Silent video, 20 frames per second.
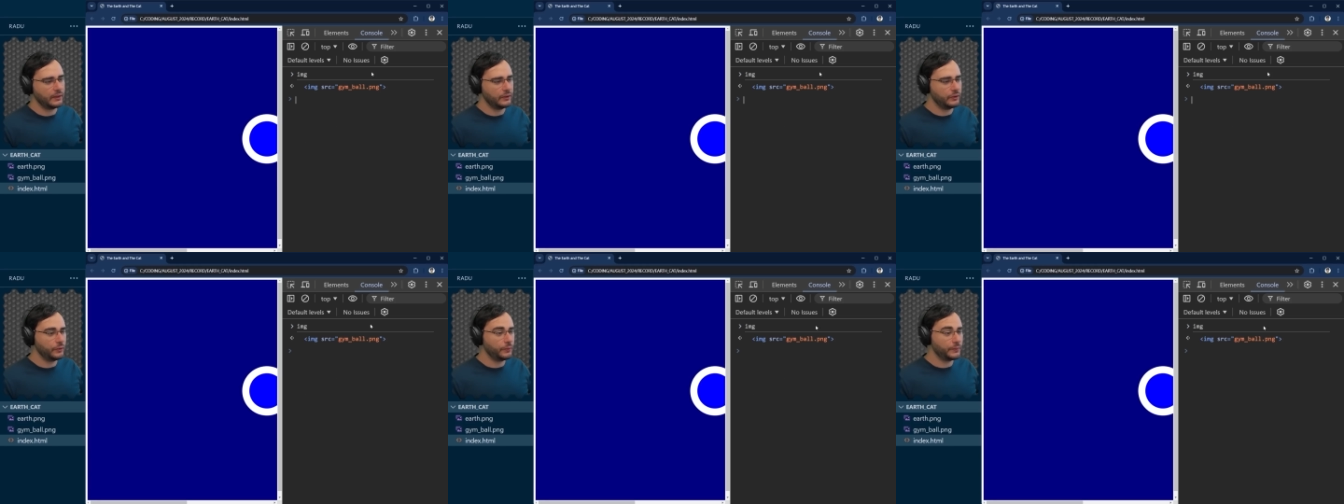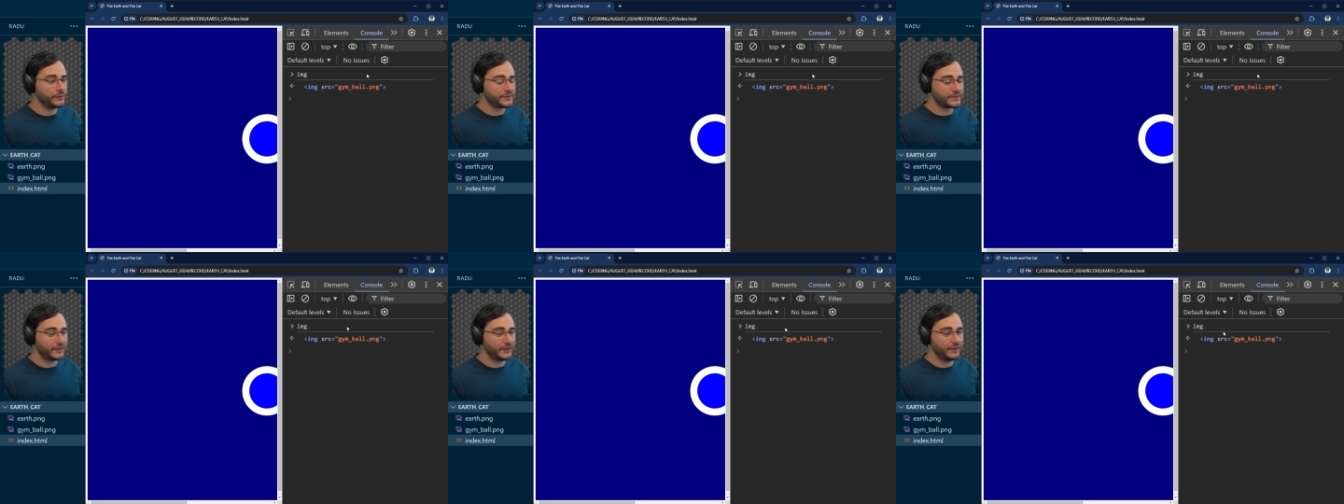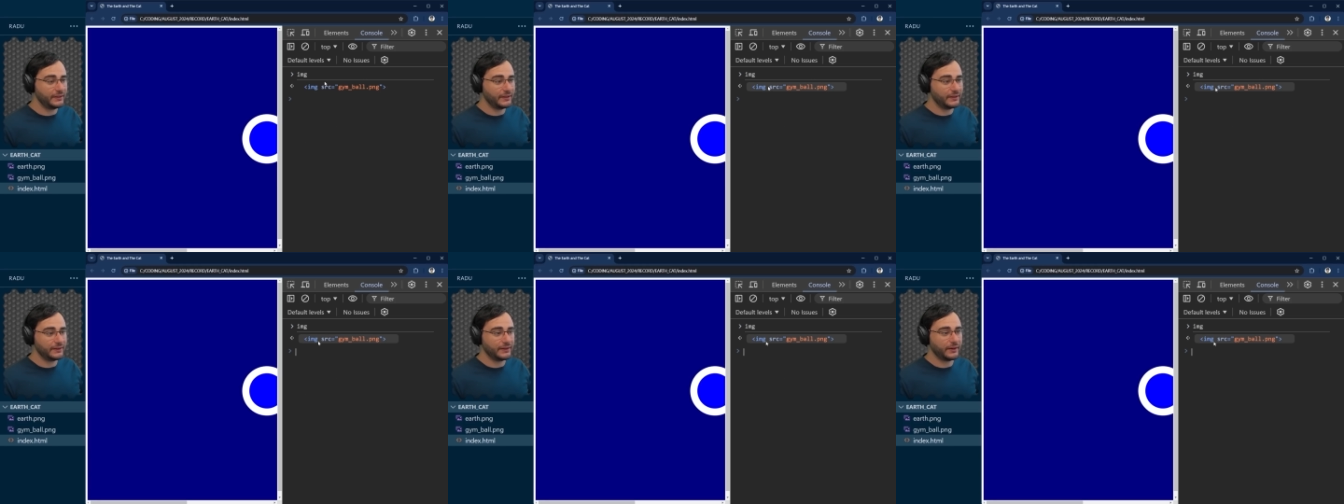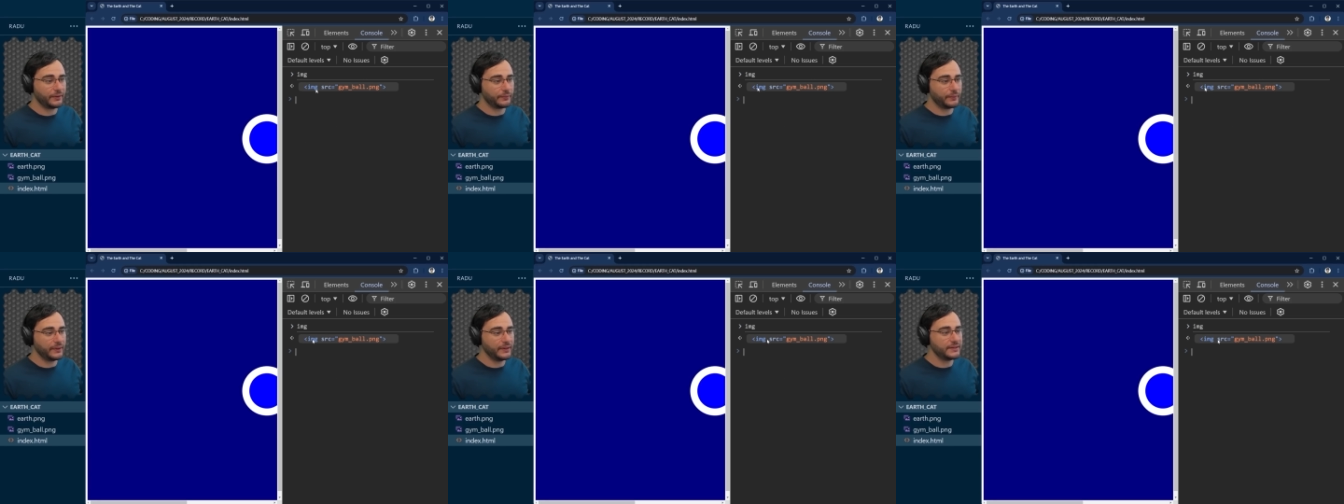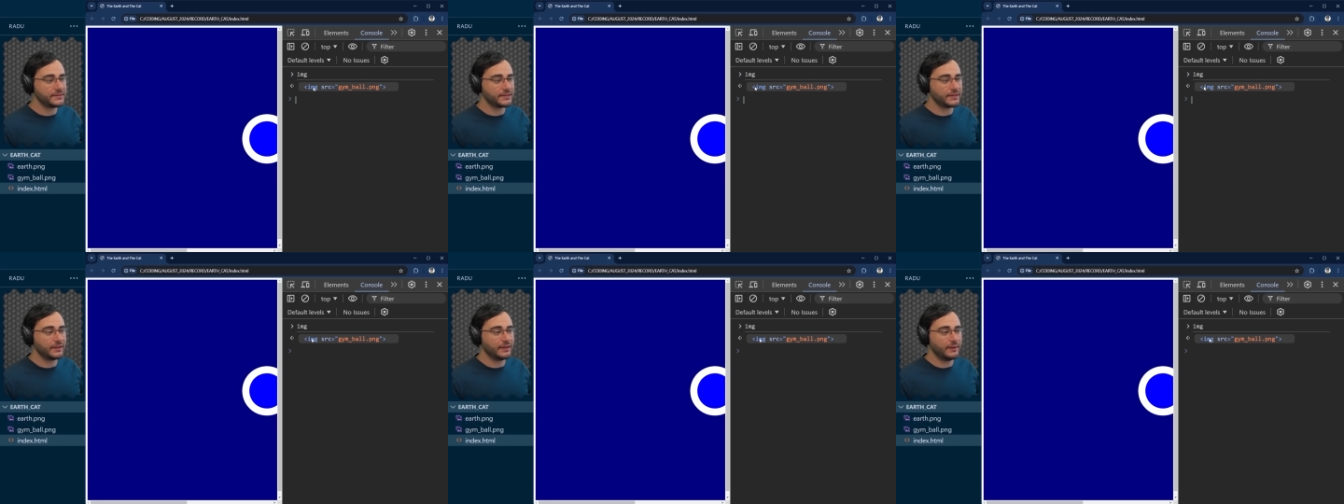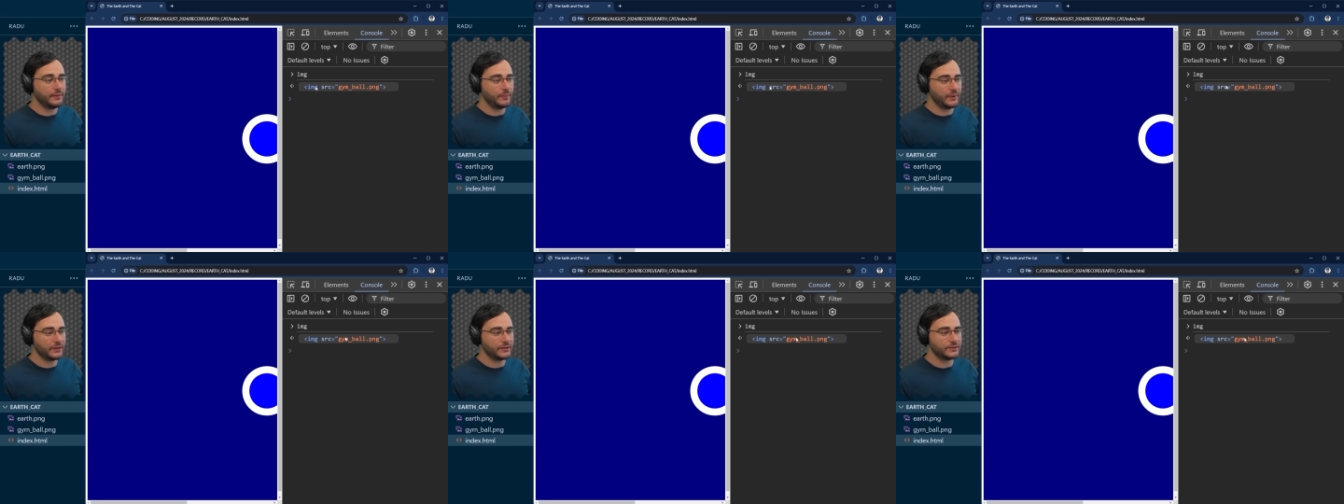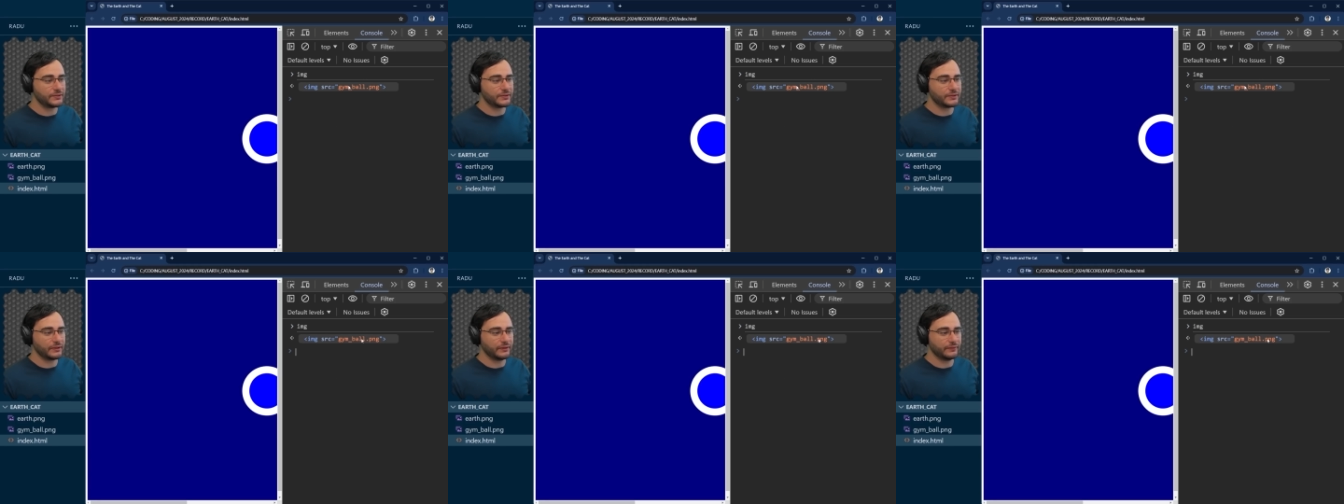you will see that there is an
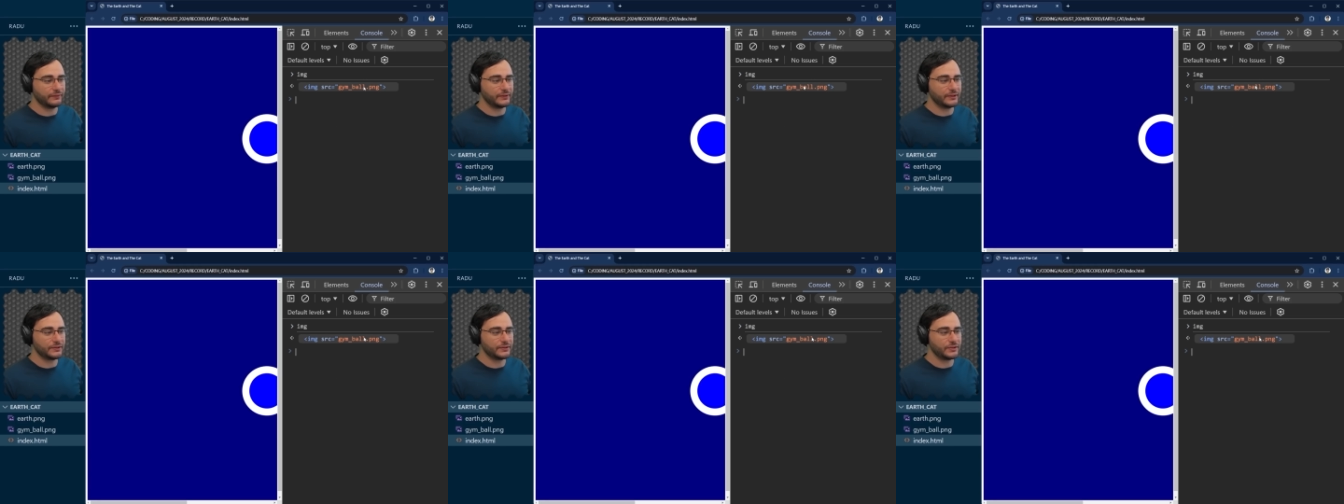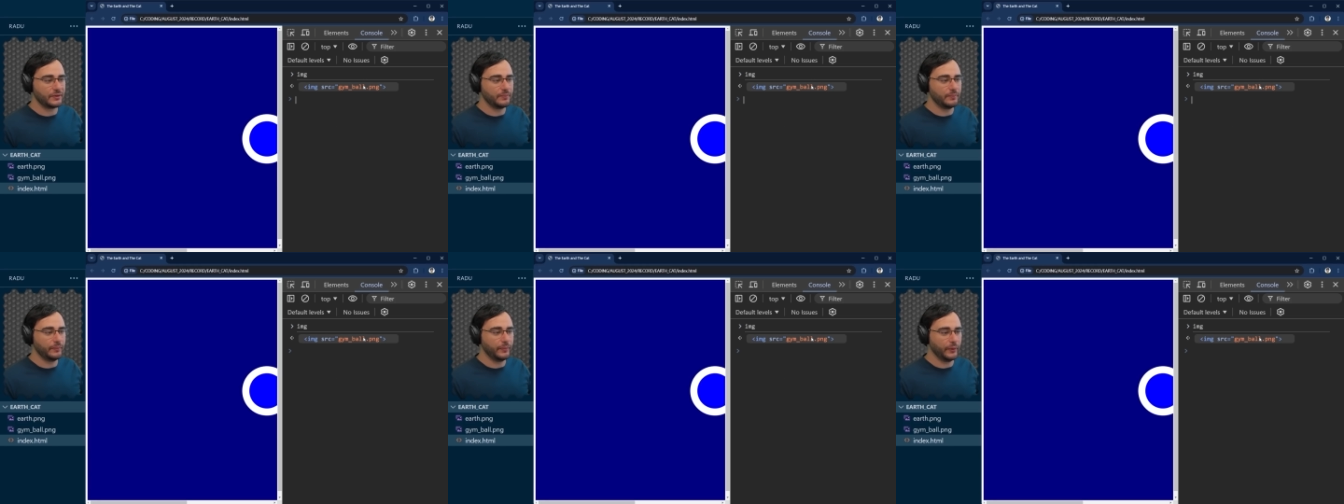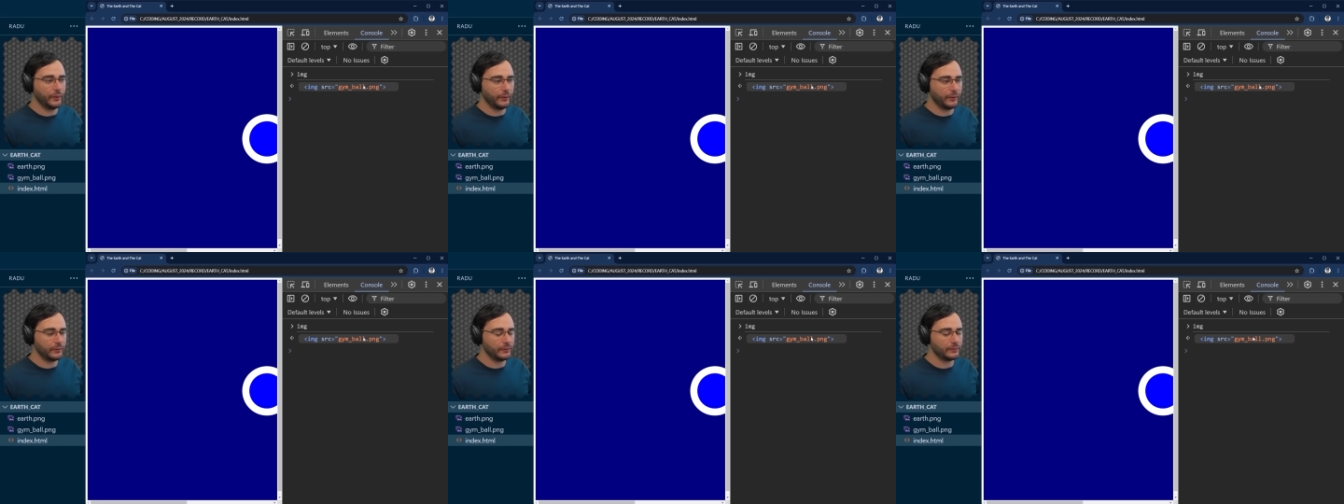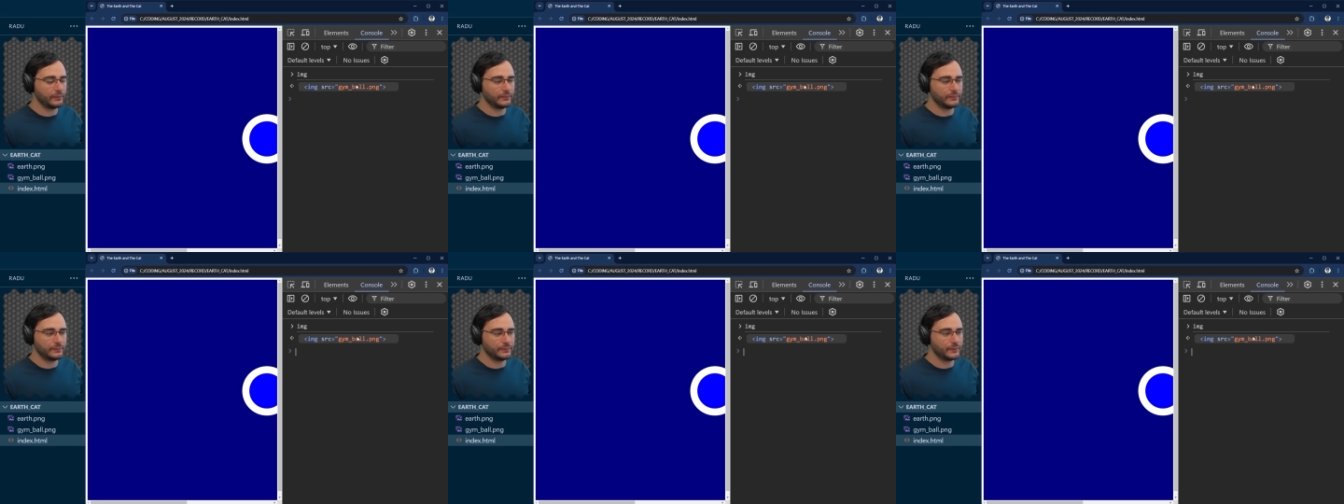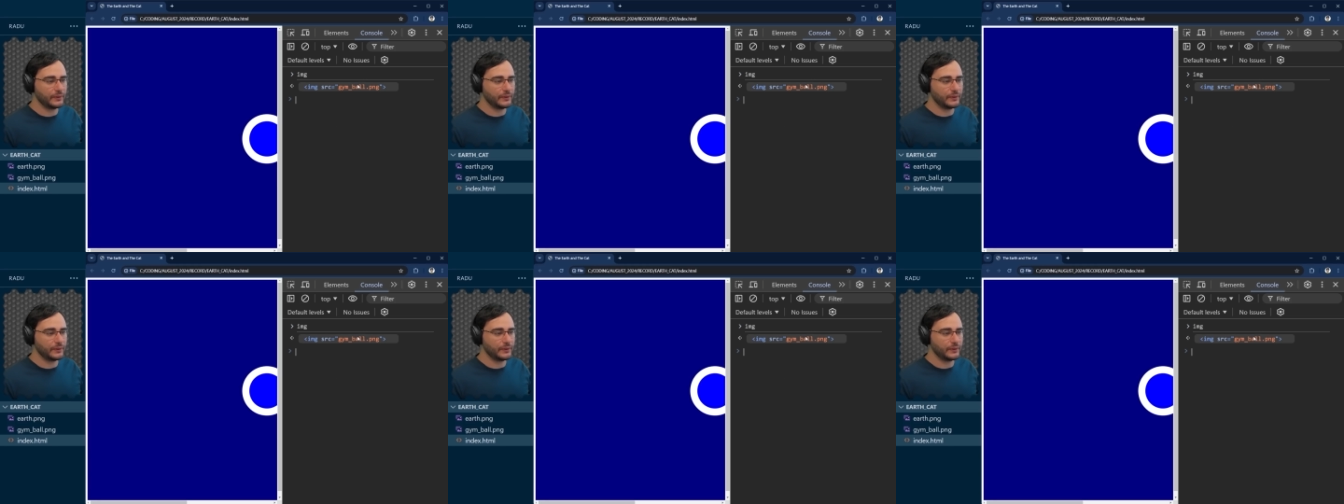image of the gym ball